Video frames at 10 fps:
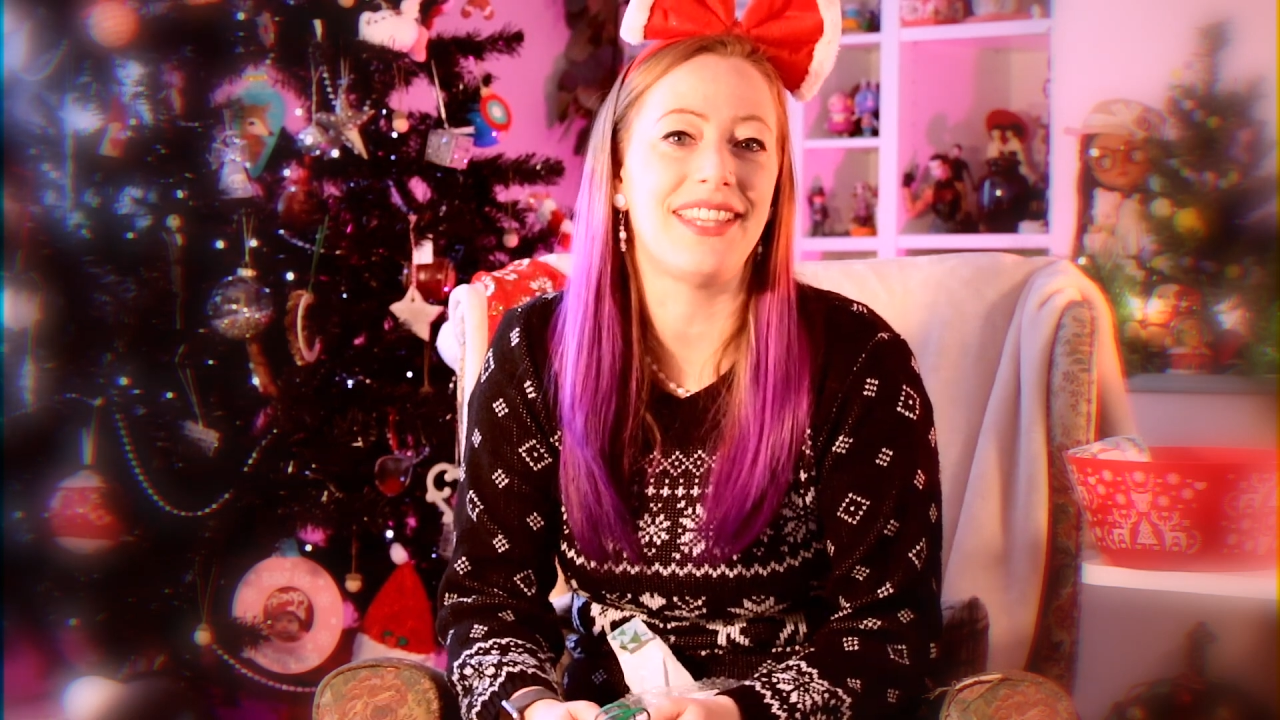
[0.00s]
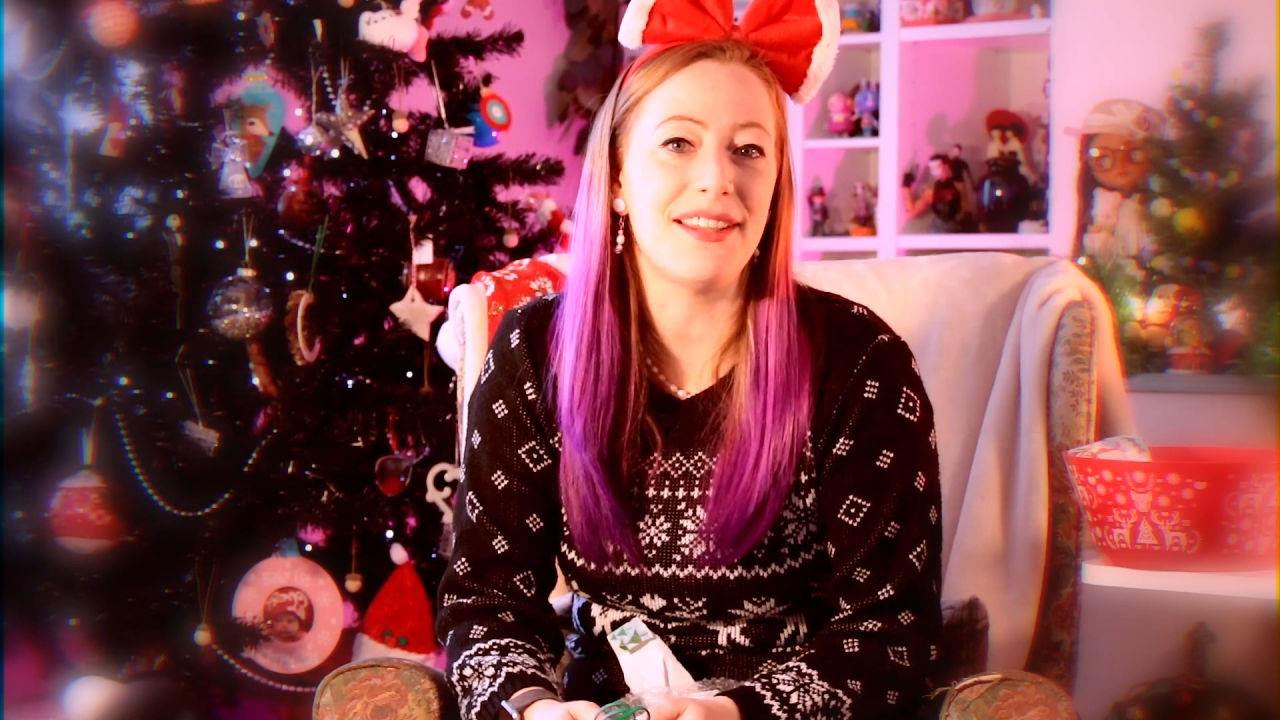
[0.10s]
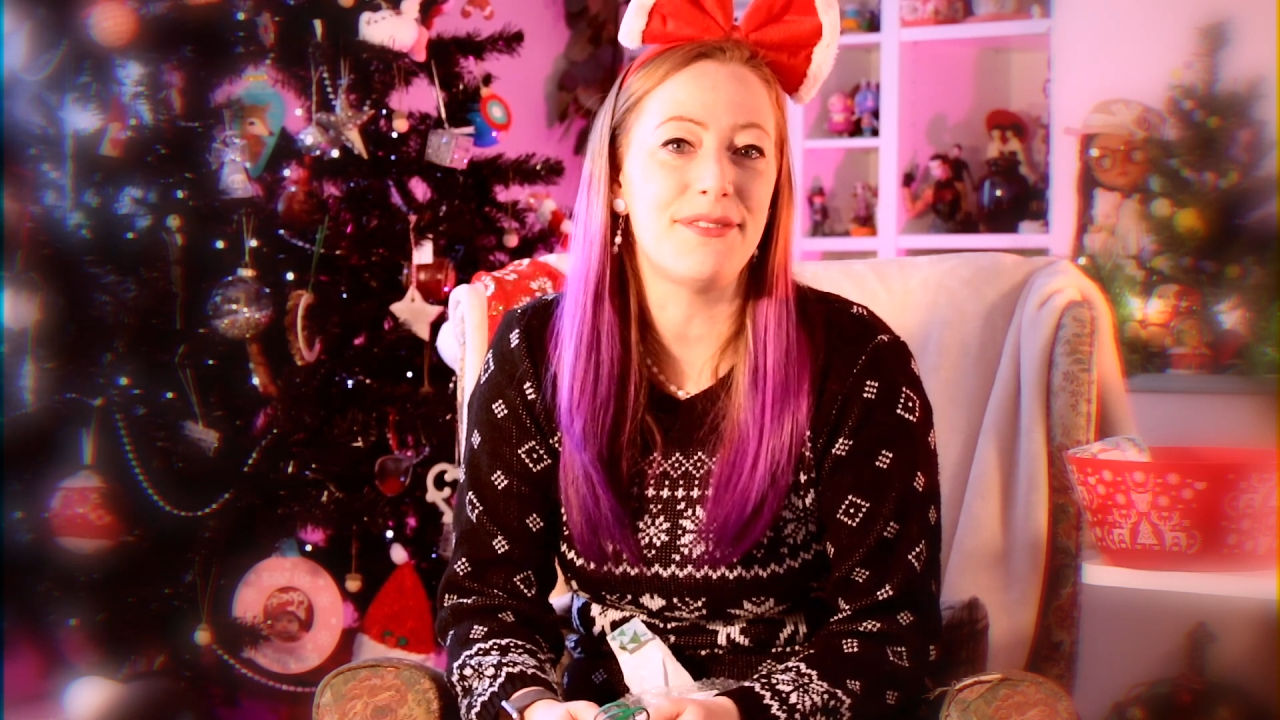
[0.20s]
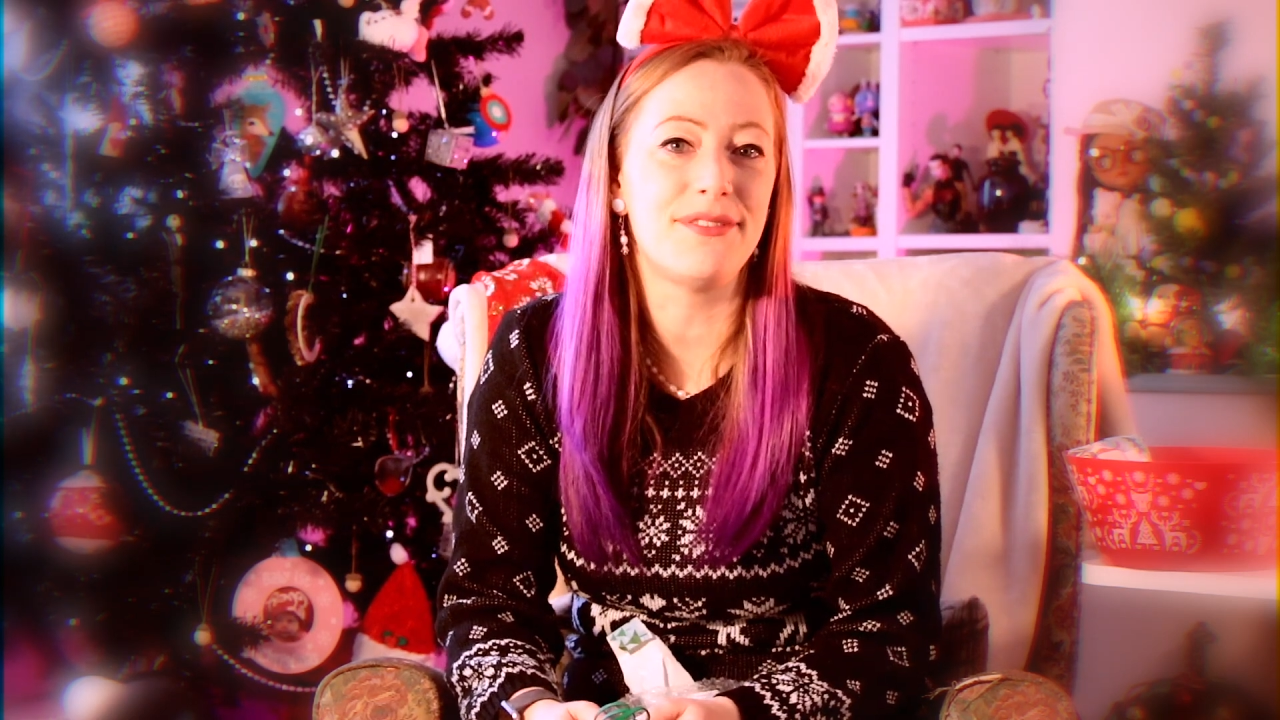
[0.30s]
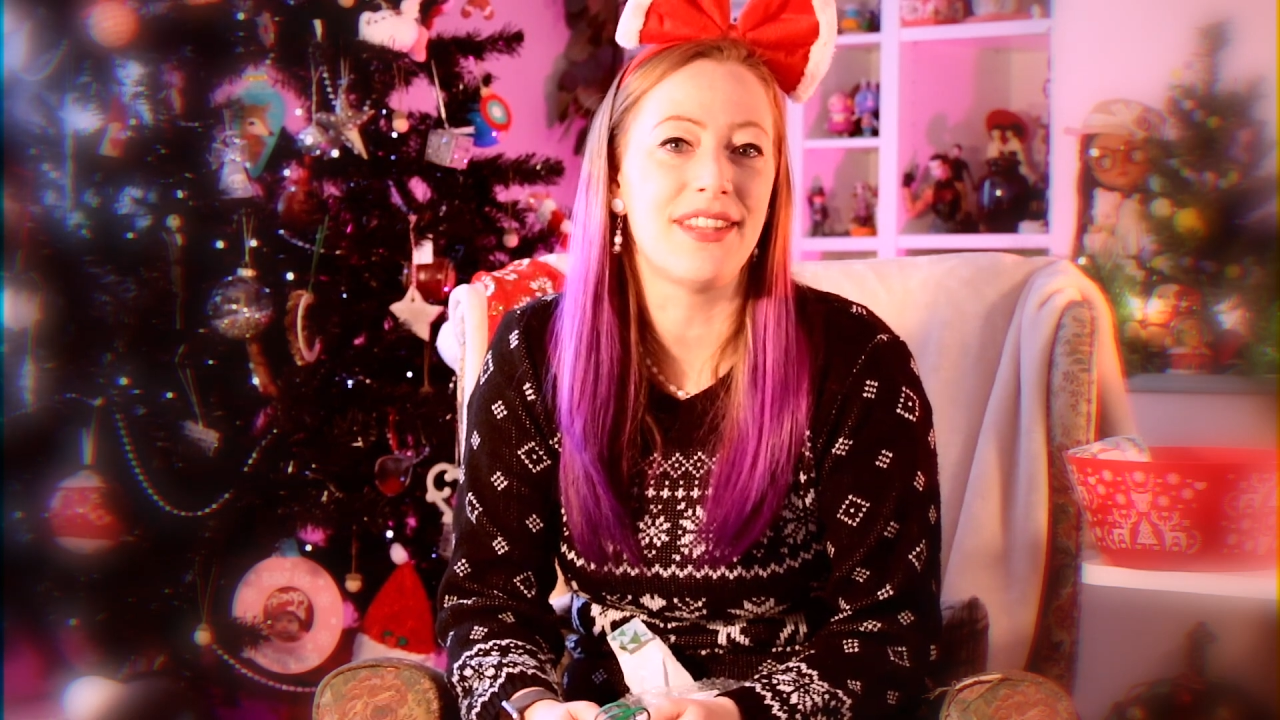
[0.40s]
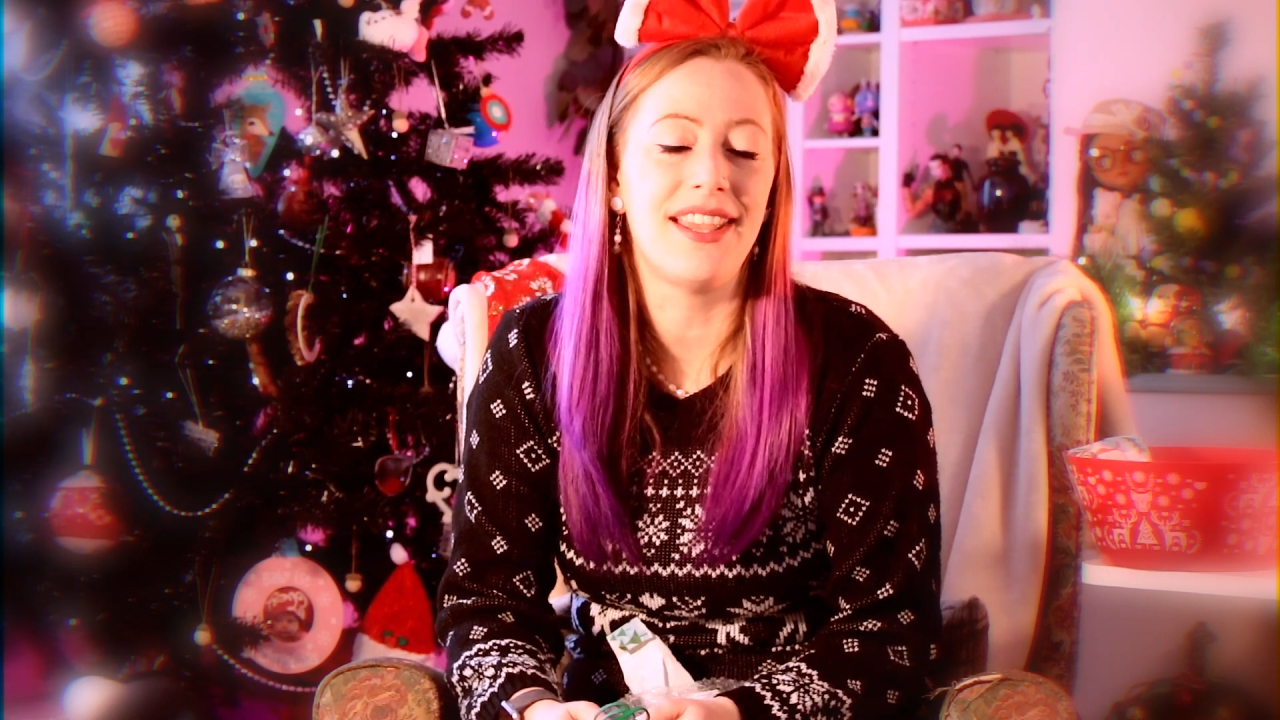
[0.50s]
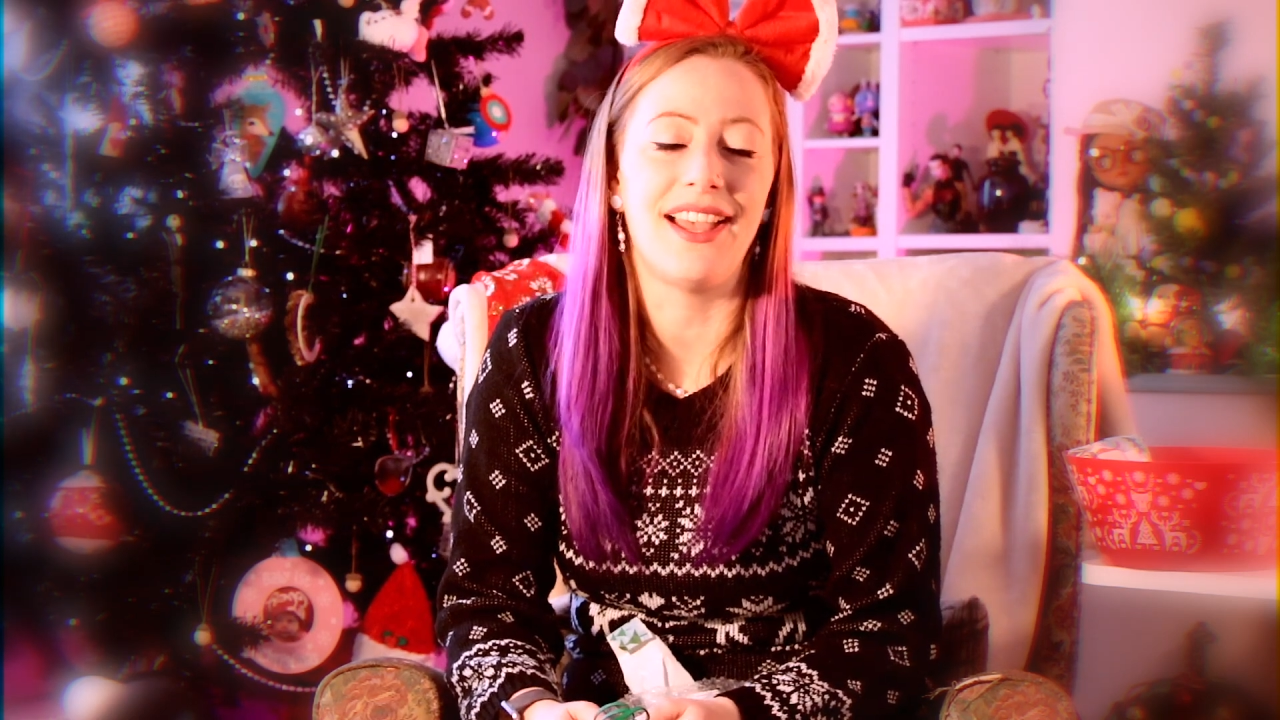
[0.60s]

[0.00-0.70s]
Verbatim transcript: gift